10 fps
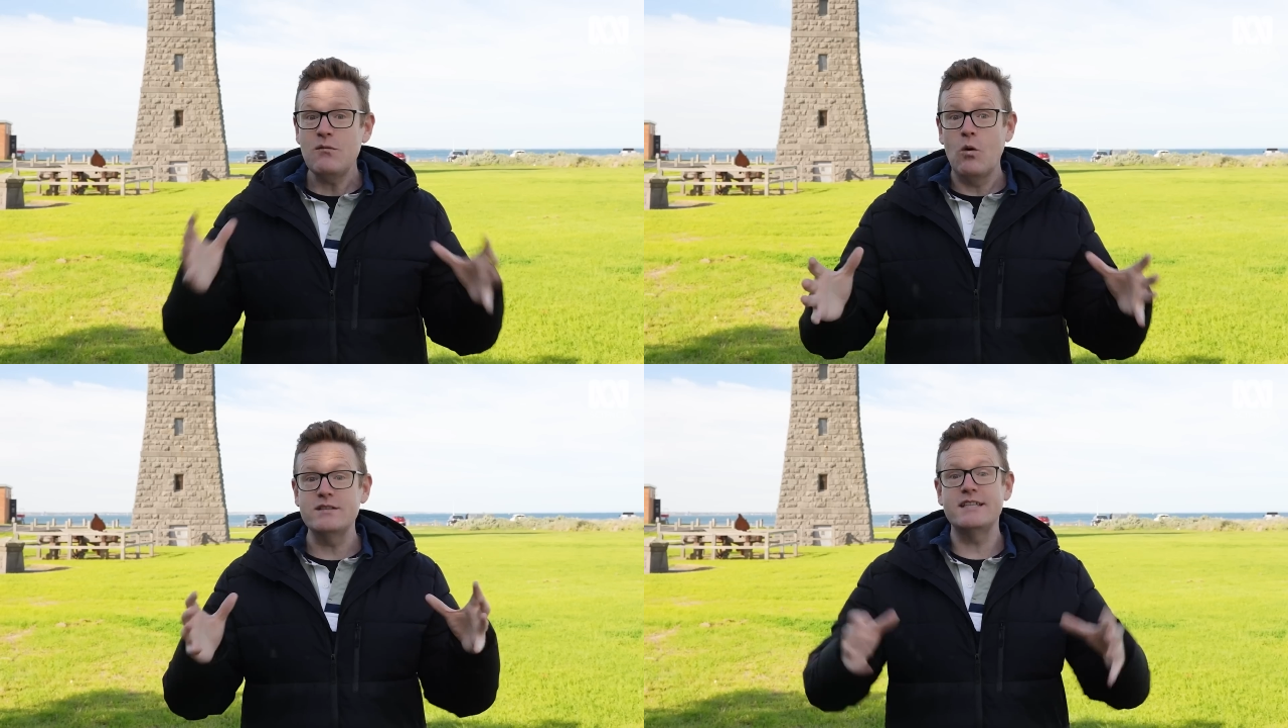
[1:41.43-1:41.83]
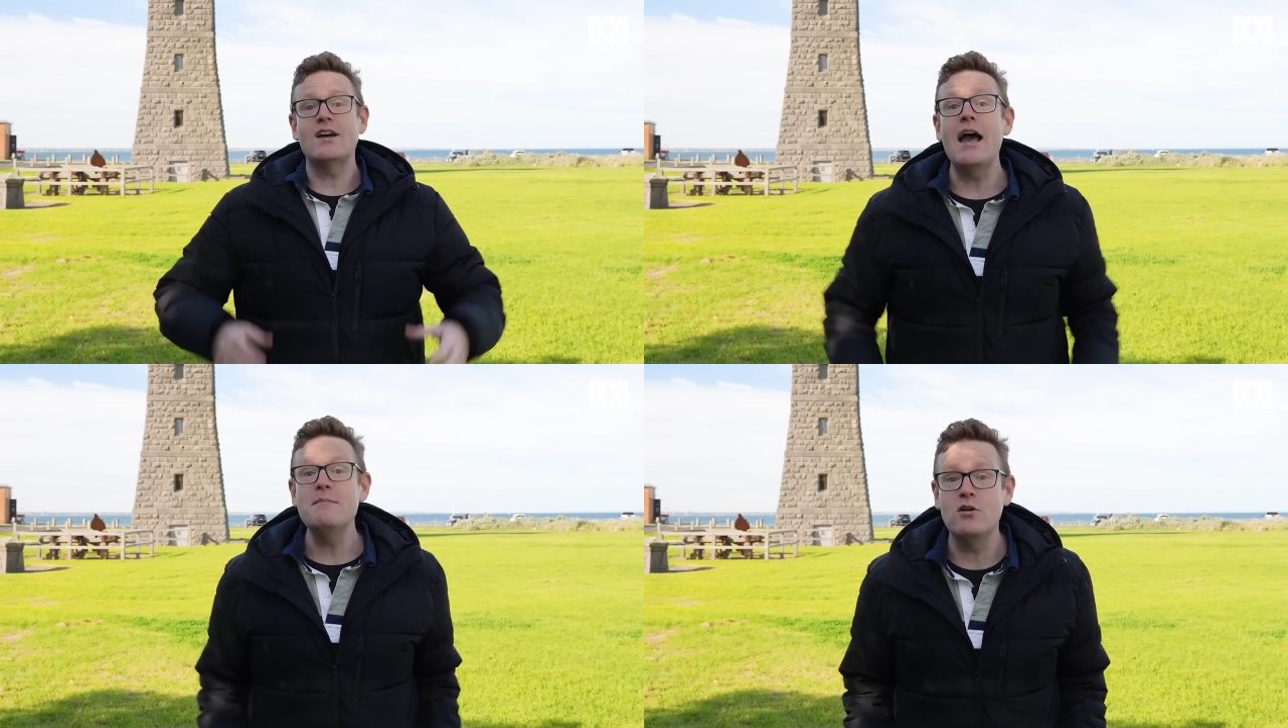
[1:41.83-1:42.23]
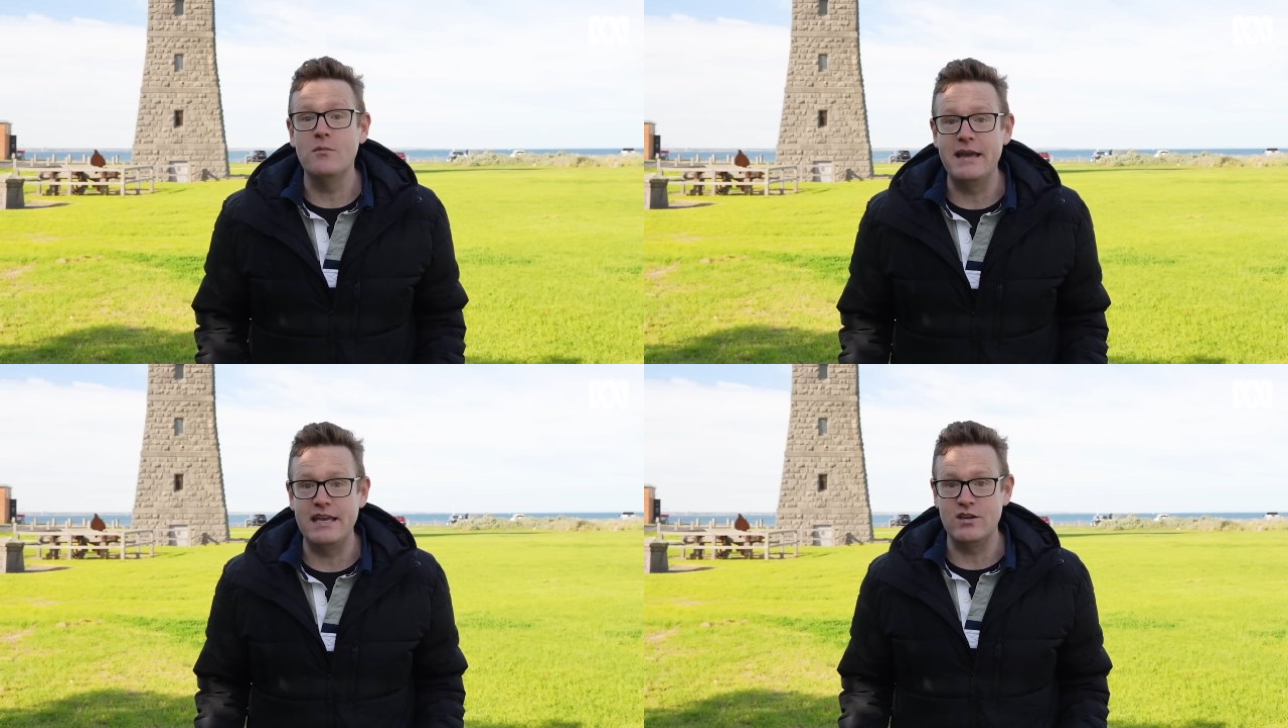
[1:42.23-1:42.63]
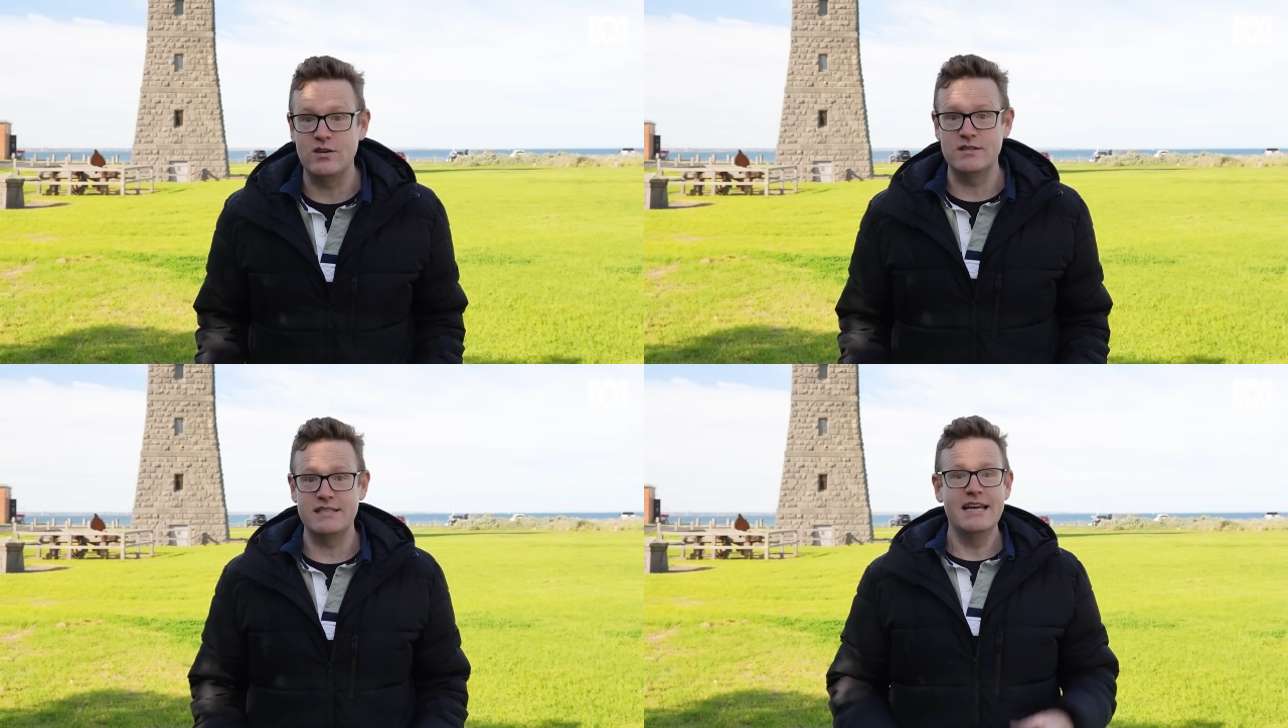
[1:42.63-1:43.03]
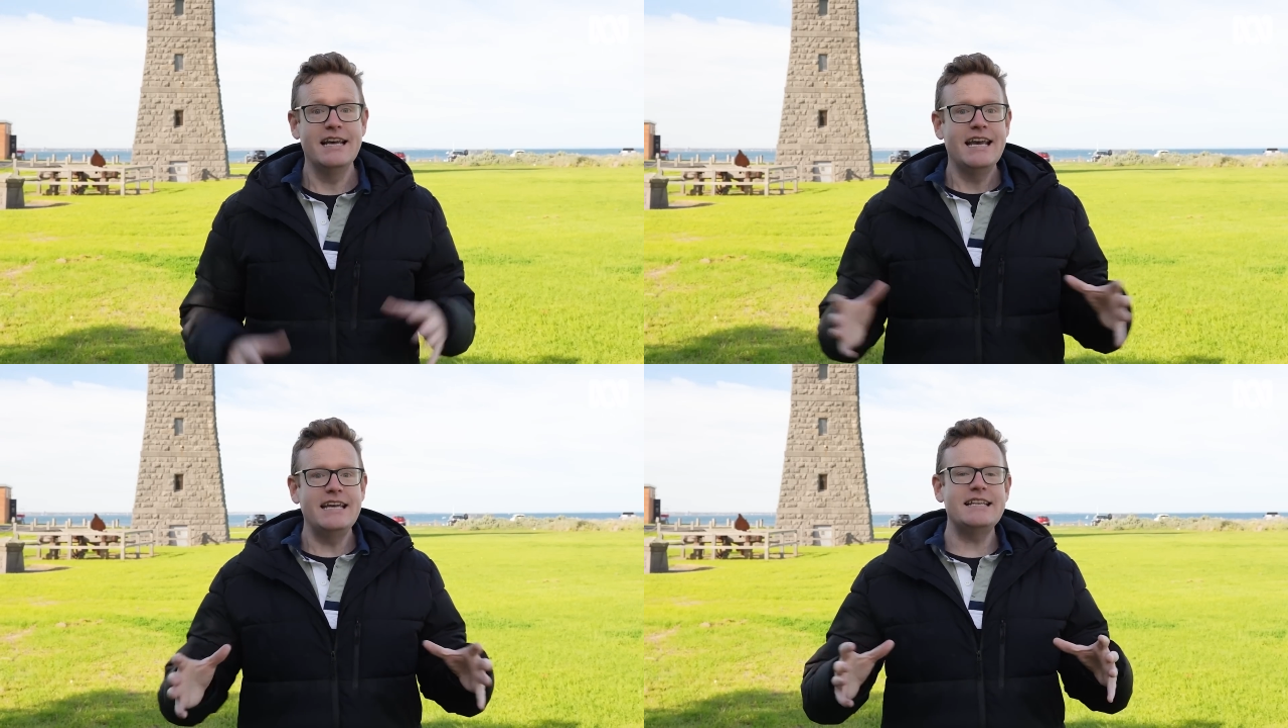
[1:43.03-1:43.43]
was a time ball being used.
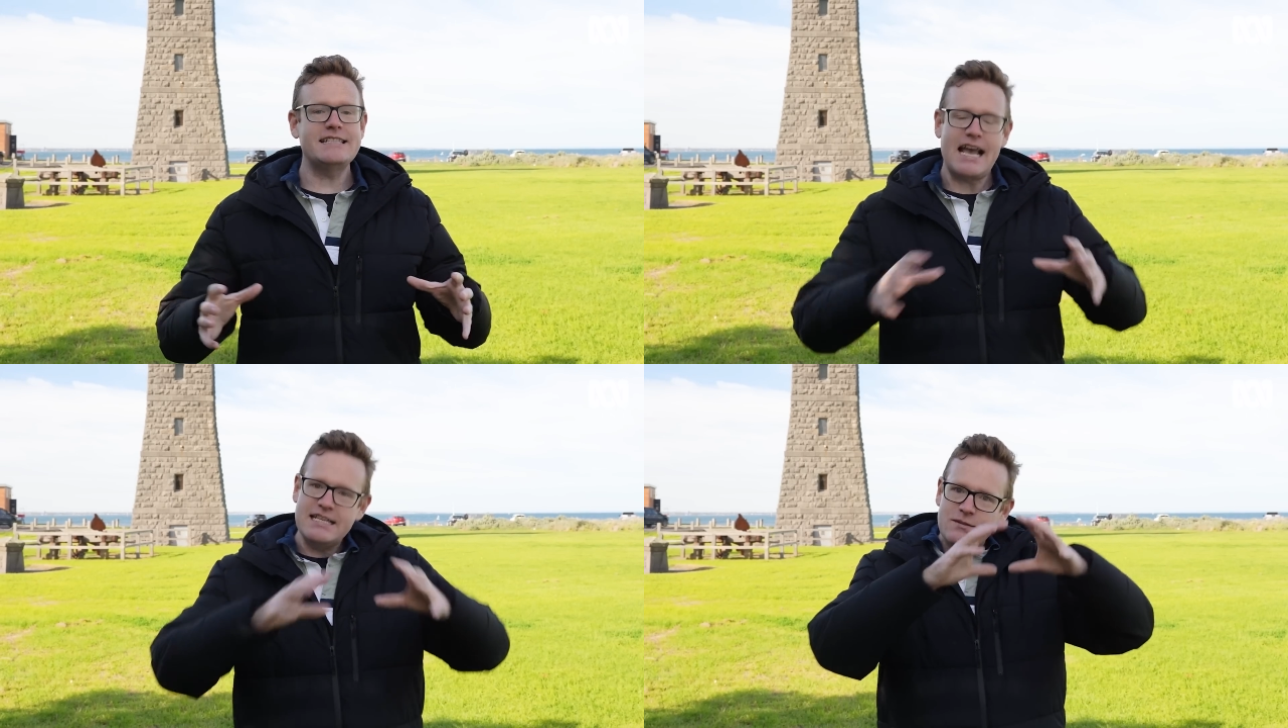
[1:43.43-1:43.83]
In this case